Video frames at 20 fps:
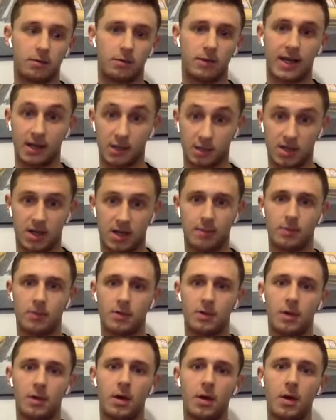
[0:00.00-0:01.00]
England champs.
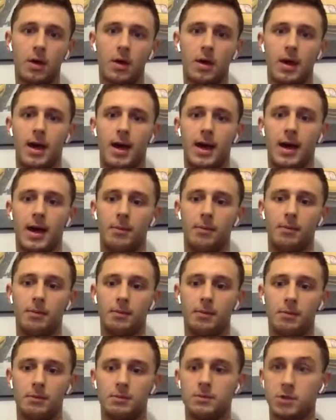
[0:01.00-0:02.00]

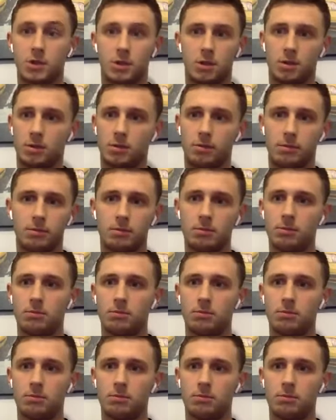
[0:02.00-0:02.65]
So